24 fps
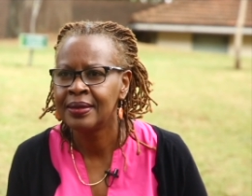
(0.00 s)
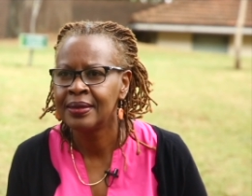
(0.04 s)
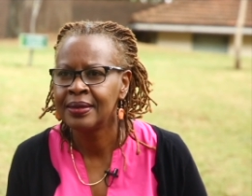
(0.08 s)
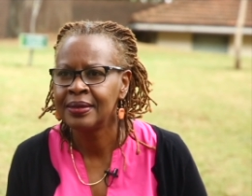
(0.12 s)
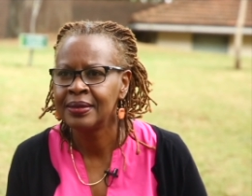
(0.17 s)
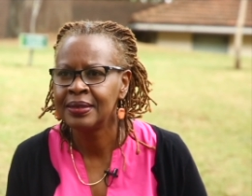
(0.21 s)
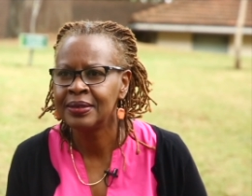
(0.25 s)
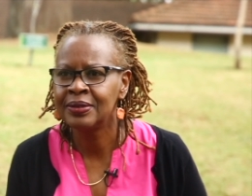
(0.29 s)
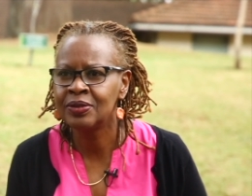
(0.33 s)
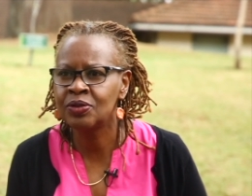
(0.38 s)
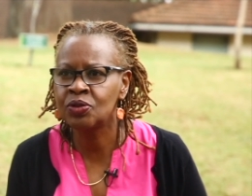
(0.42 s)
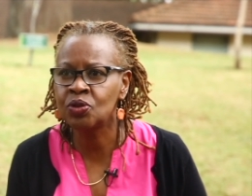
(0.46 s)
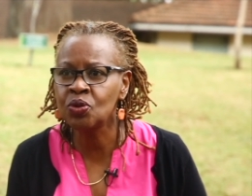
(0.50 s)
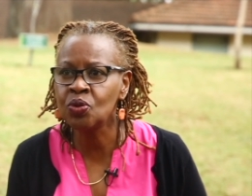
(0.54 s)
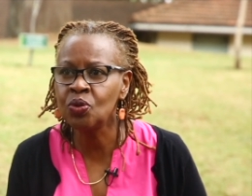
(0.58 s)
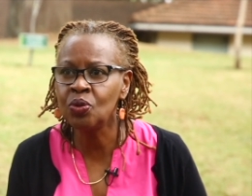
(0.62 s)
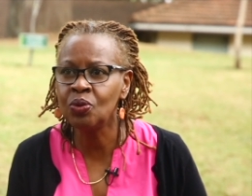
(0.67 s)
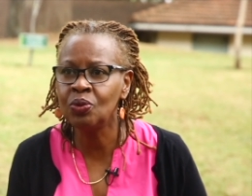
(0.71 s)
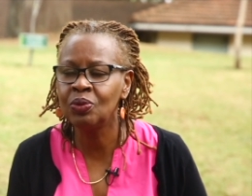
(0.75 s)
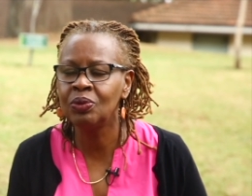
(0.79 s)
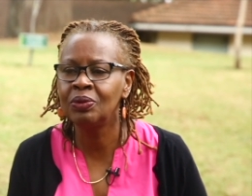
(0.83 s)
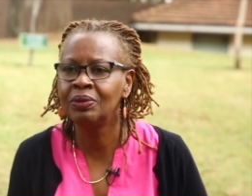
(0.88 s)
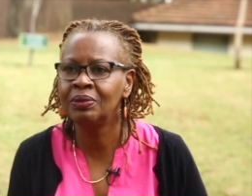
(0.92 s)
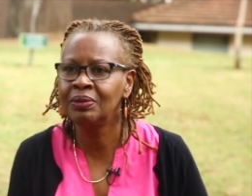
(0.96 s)
So
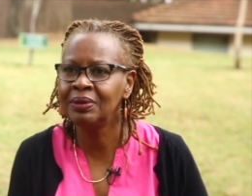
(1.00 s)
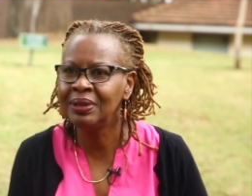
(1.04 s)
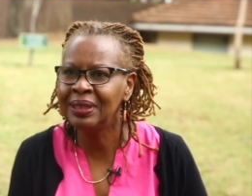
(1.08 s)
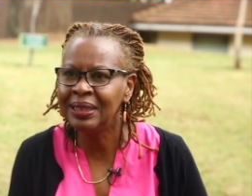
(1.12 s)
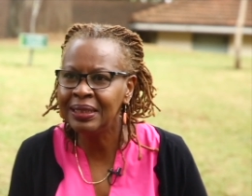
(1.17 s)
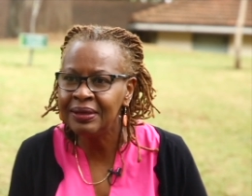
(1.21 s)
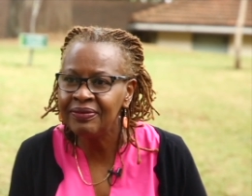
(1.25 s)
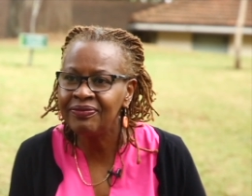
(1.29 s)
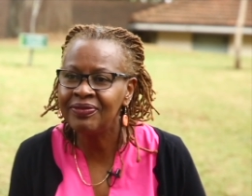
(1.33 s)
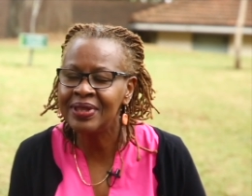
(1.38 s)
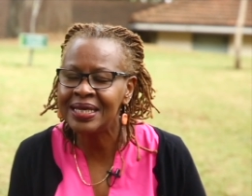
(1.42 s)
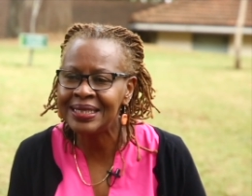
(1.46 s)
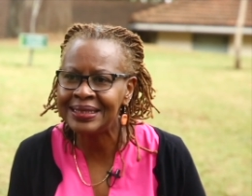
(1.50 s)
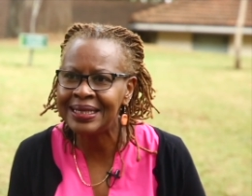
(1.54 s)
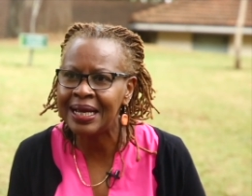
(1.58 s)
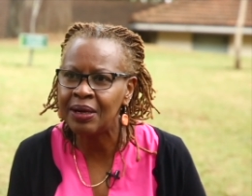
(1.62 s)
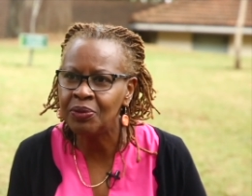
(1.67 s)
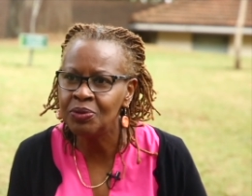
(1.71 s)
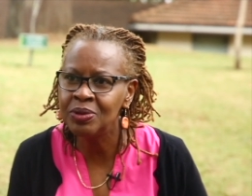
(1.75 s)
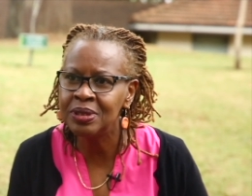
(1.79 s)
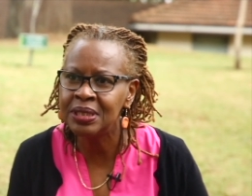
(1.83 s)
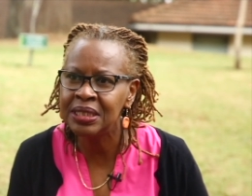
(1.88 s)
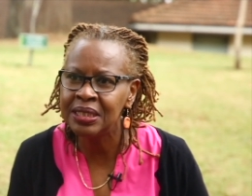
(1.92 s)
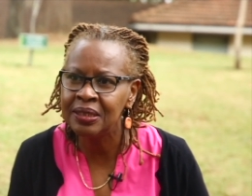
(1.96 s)
leave the
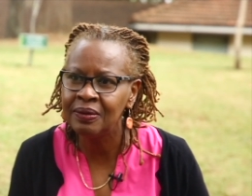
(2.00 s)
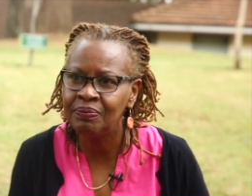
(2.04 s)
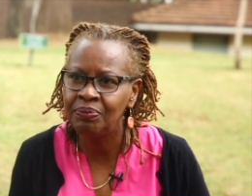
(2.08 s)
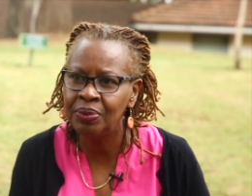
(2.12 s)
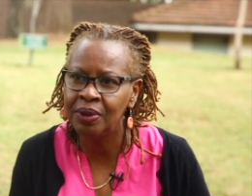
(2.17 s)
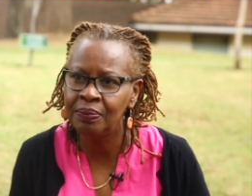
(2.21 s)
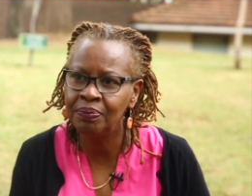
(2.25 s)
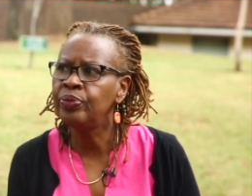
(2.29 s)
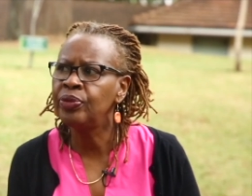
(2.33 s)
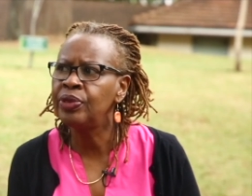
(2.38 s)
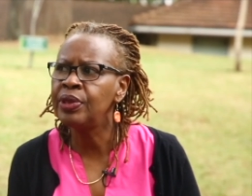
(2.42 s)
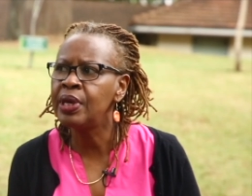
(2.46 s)
doubting people.